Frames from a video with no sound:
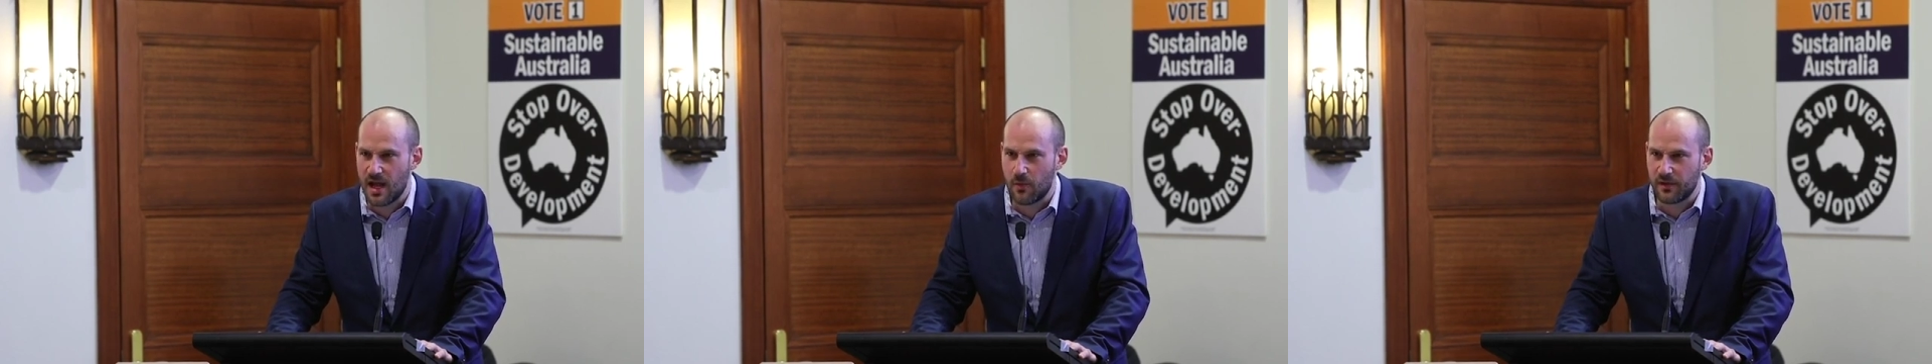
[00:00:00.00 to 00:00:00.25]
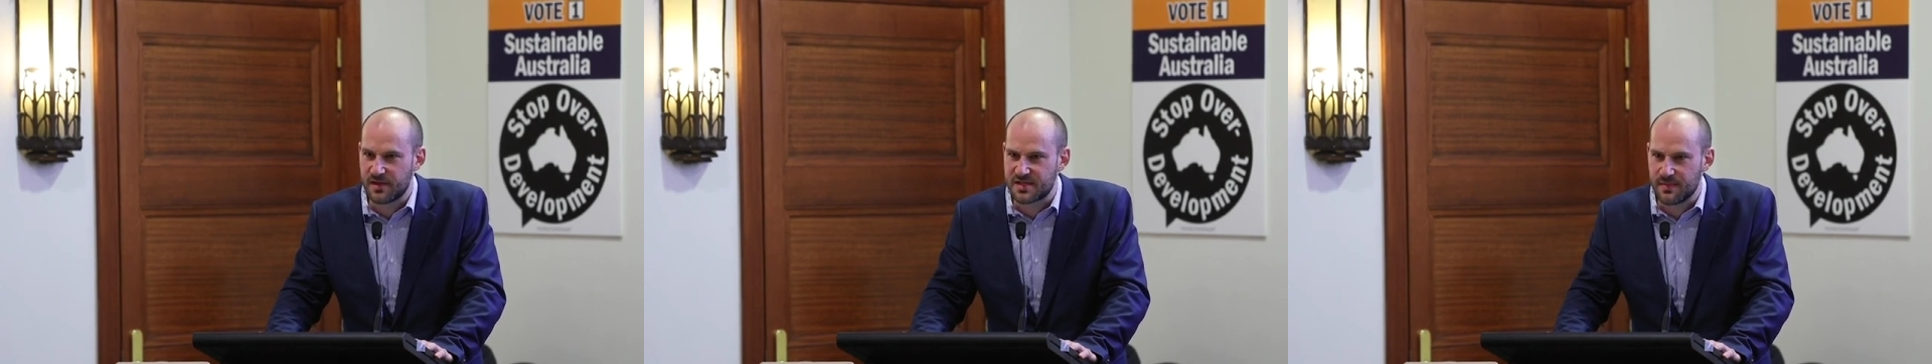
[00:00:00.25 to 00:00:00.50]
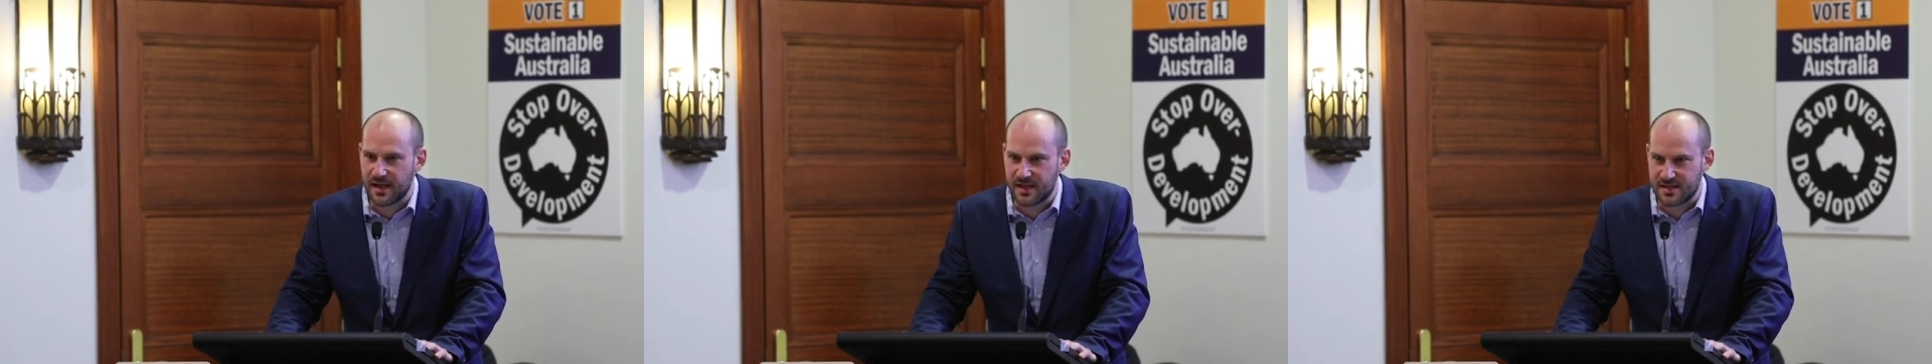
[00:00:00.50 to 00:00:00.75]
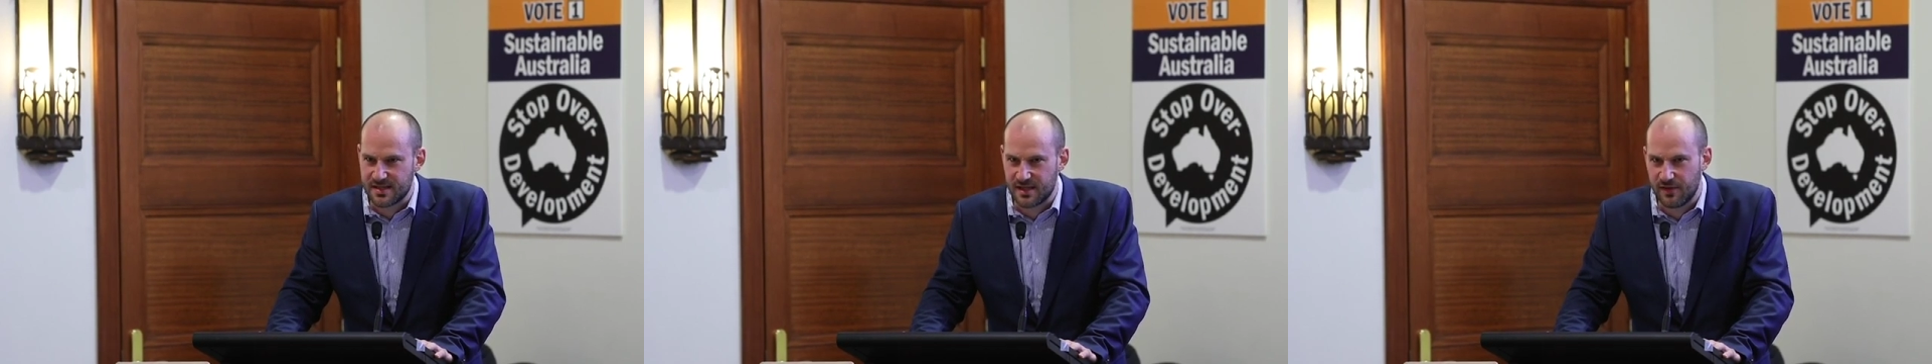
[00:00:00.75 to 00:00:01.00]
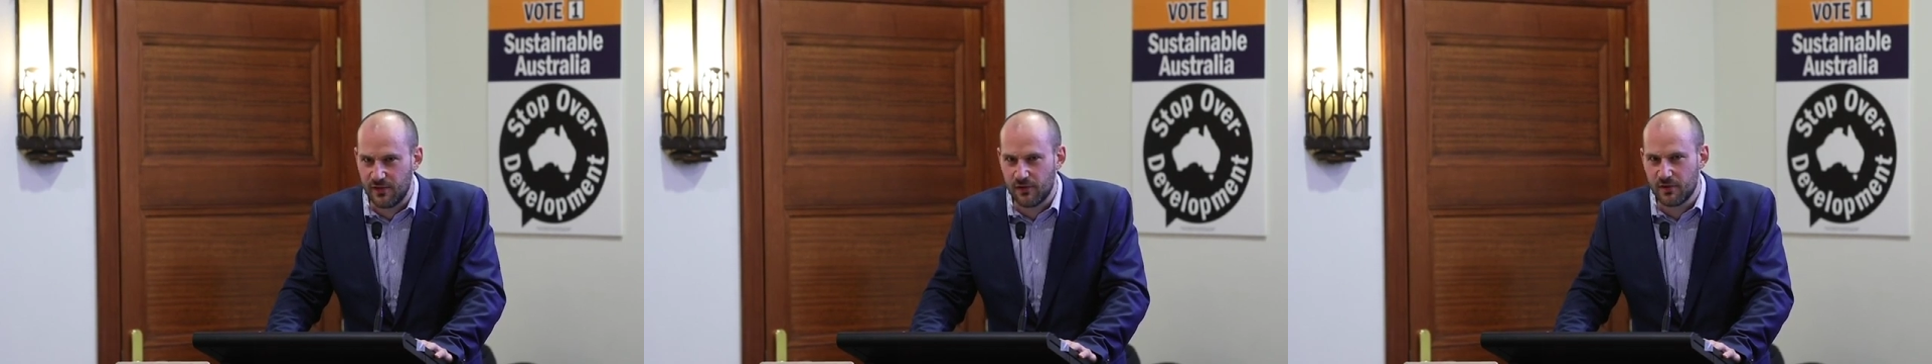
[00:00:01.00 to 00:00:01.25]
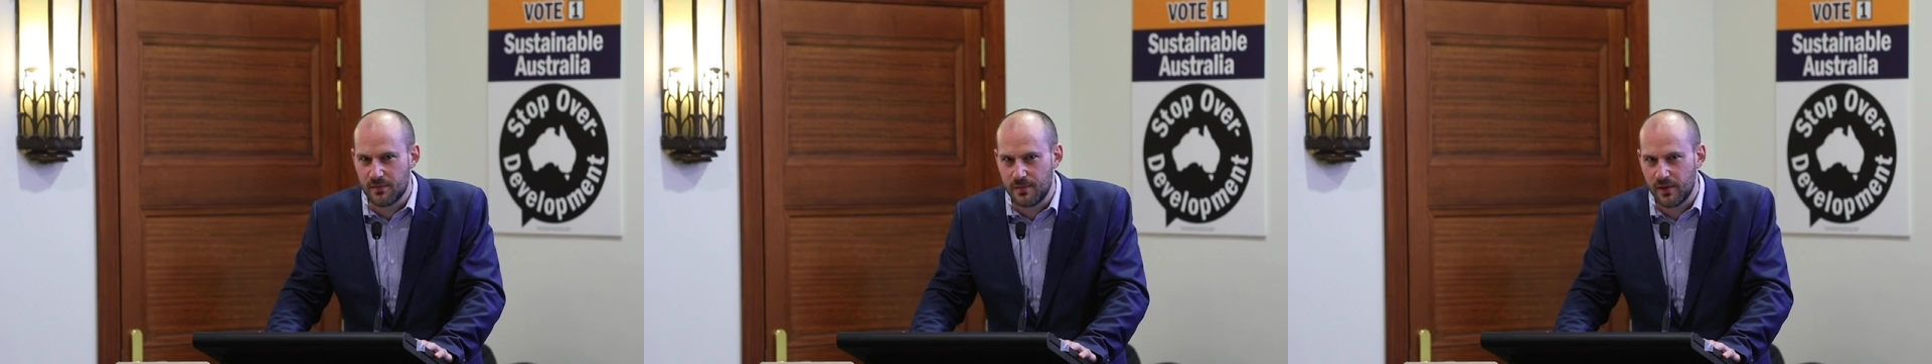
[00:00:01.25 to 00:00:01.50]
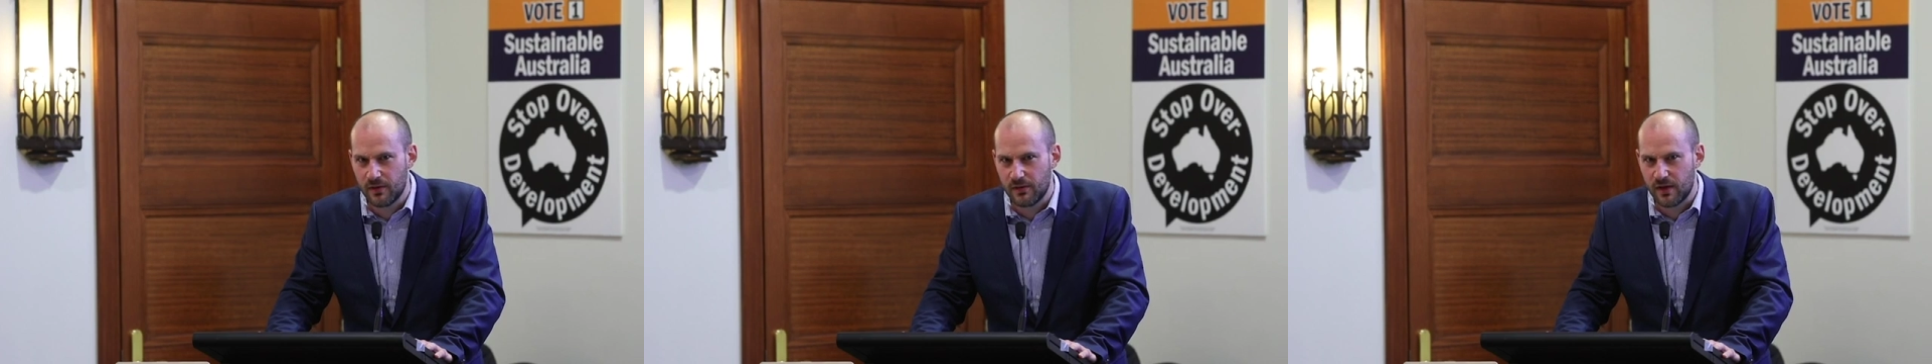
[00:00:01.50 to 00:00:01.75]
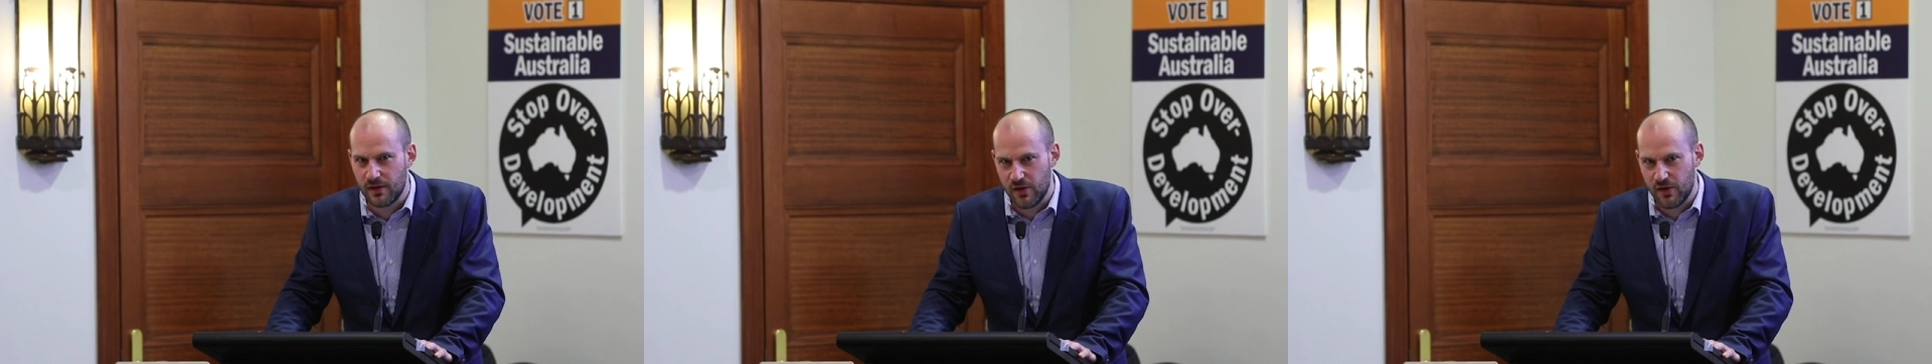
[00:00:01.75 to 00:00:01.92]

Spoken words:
And what this means is that if you want to build a